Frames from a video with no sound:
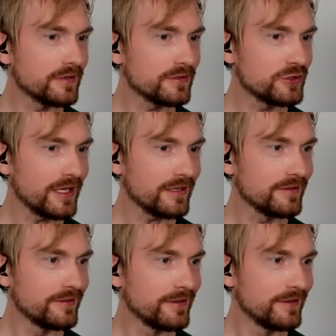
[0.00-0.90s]
the
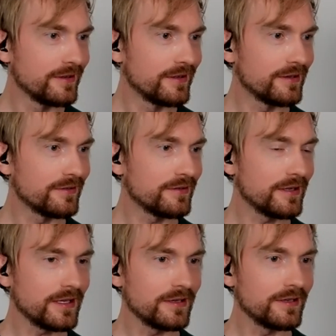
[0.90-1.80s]
chat. And
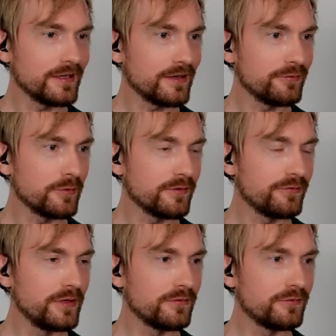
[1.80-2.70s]
again, like everyone,
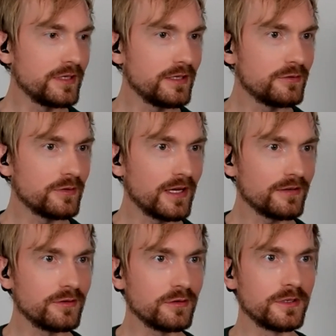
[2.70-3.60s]
feel free to
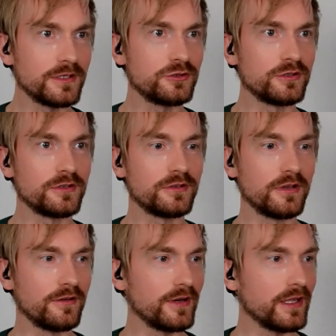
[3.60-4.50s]
ask your questions
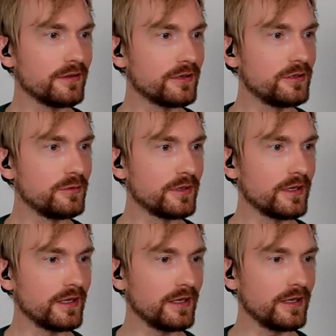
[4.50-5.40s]
via the
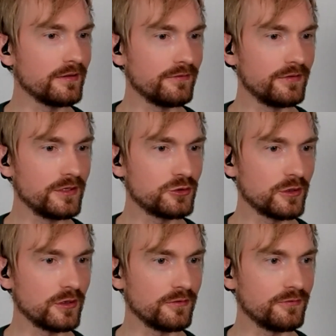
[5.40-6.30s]
Q&A
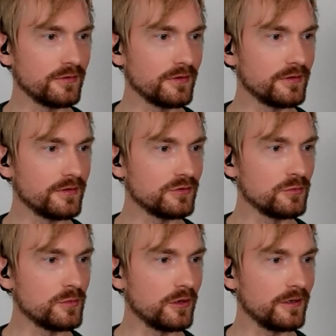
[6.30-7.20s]
feature of the
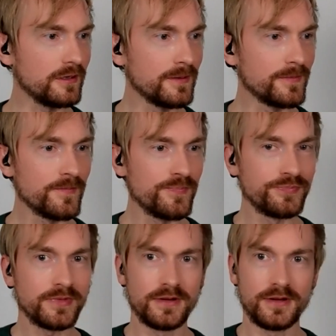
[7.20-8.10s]
Zoom call,
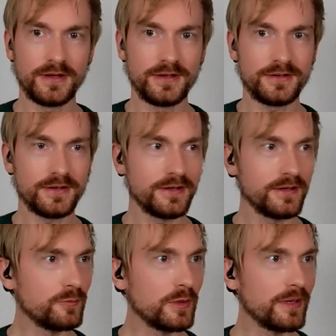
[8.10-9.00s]
and
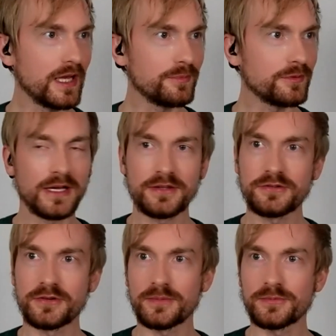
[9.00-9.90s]
we'll be happy to
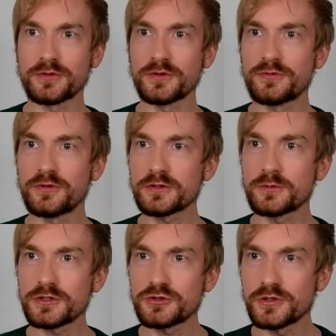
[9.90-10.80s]
answer them. So the first
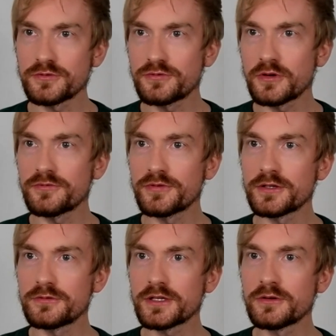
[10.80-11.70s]
question from
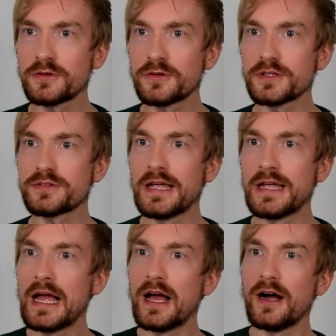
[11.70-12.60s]
Federico is,
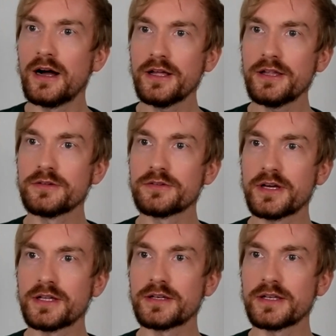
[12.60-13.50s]
hi, you
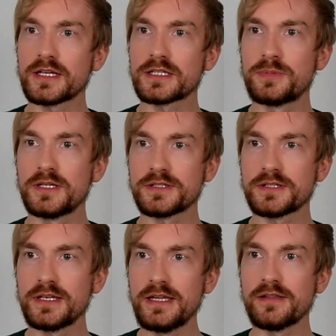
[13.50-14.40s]
cited
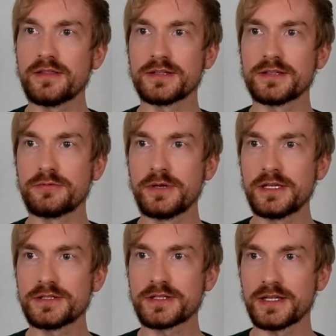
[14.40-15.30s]
explicitly the
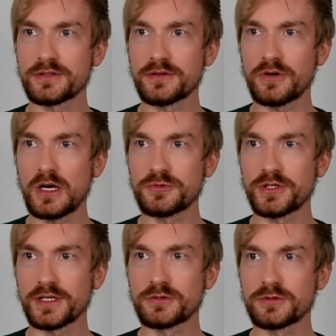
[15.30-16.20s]
3D scans of
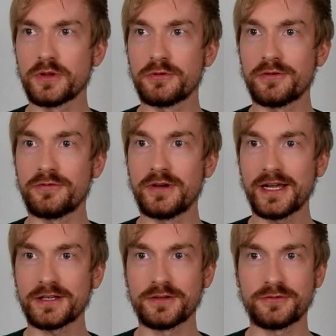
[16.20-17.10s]
objects with
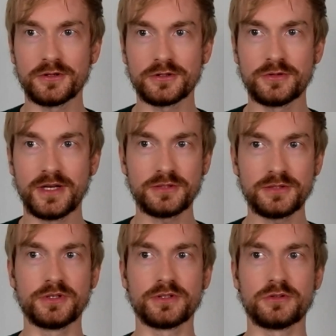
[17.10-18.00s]
reflective or
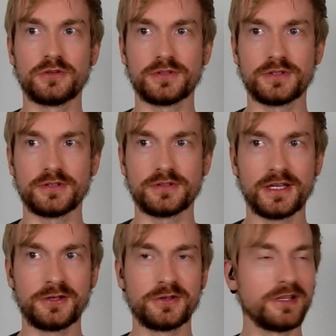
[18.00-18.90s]
transparent surfaces.
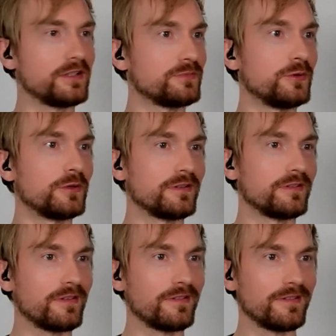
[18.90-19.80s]
Can you tell us more?
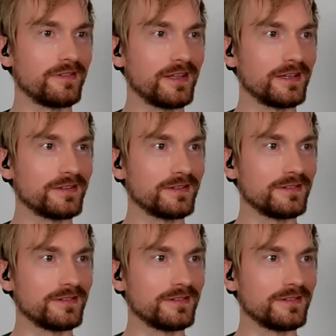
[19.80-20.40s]
Thanks.